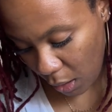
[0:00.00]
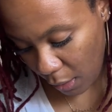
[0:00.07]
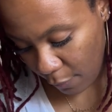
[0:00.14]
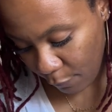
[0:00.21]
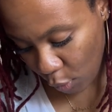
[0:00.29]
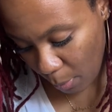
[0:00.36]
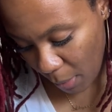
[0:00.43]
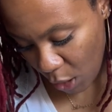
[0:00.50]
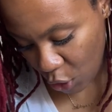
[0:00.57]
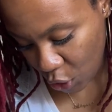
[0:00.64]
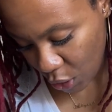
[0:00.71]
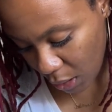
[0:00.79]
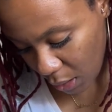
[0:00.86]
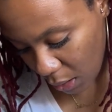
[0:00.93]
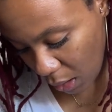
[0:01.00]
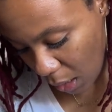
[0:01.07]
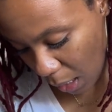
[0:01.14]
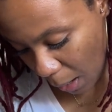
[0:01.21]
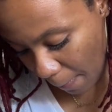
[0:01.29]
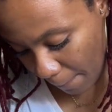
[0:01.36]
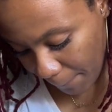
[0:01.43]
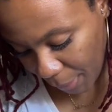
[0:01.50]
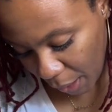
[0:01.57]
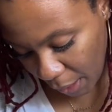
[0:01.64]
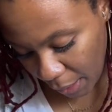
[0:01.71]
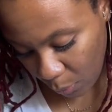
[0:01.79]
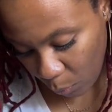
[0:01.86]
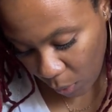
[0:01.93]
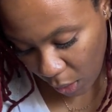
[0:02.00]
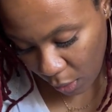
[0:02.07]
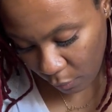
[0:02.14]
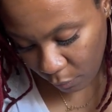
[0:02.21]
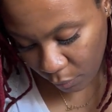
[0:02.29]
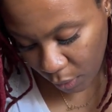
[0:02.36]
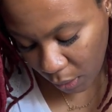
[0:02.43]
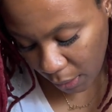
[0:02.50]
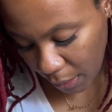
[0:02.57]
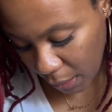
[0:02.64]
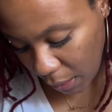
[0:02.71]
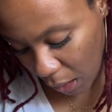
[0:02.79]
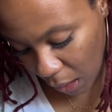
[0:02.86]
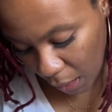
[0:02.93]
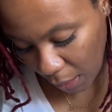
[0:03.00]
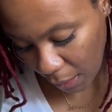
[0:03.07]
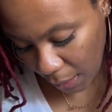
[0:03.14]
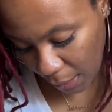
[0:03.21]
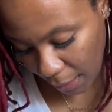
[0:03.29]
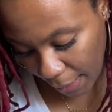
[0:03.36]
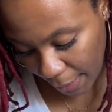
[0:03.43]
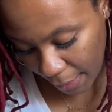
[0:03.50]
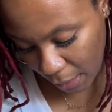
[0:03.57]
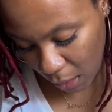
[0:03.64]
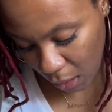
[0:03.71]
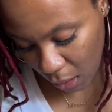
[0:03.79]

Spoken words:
information. But what I really like